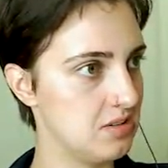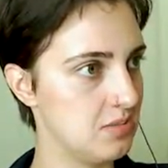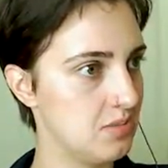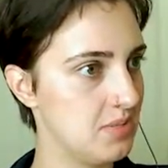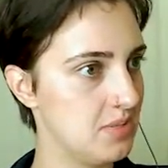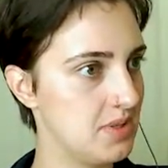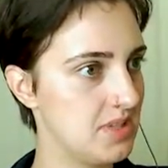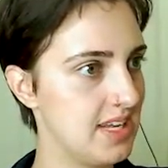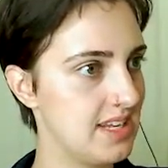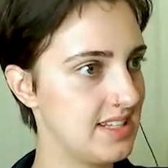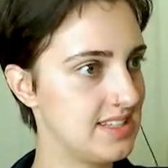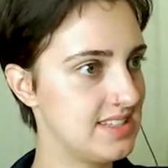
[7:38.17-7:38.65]

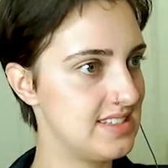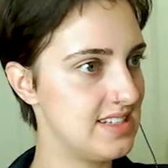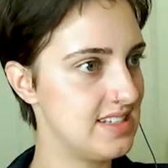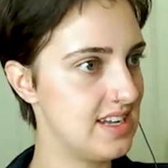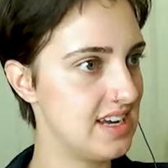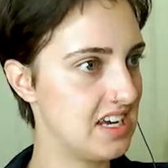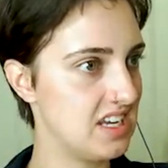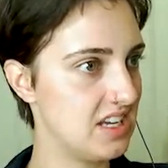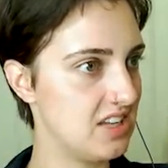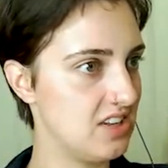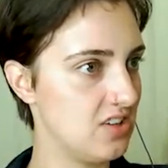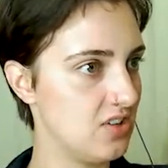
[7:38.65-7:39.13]
But that's
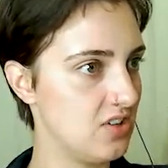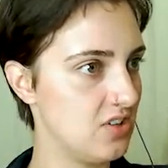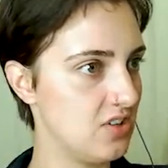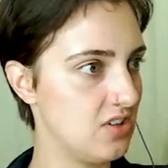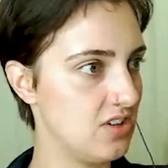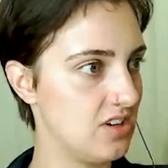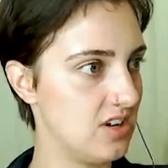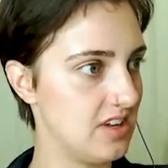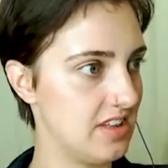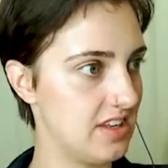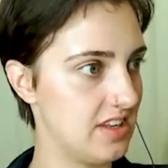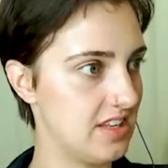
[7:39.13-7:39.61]
not gonna look
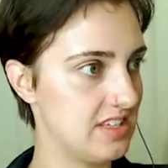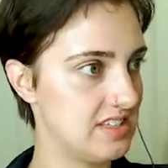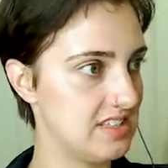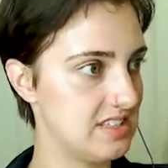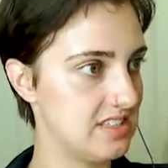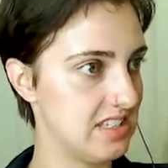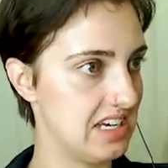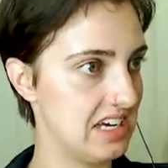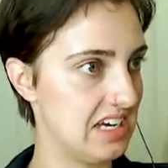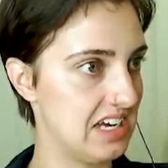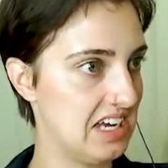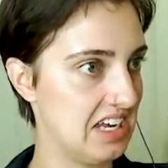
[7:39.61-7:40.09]
good on this
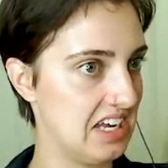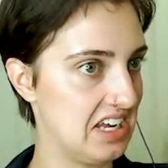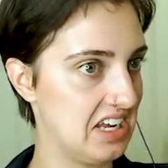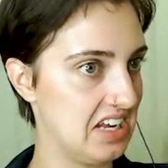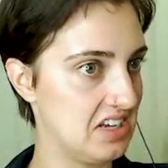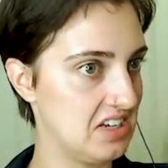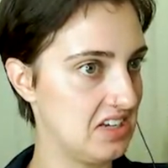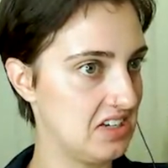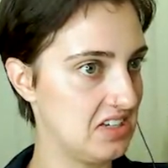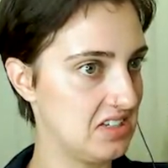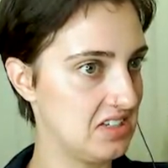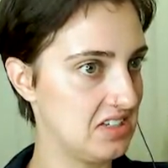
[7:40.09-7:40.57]

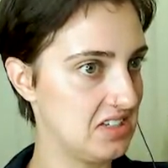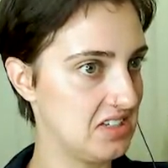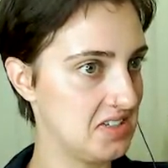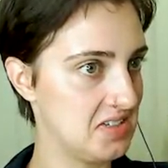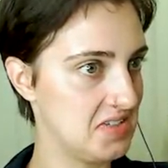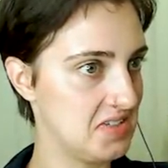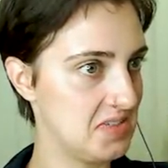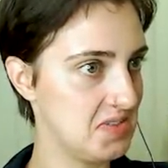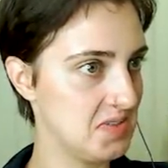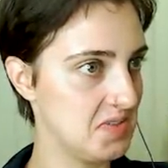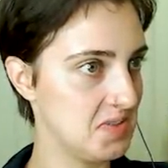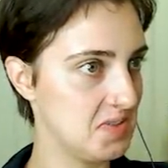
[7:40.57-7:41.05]
side.
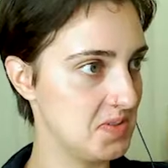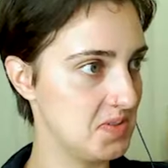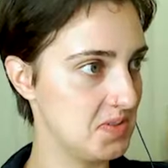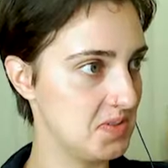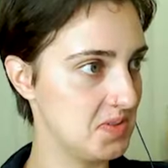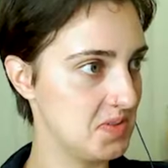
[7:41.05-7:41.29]
Ooh.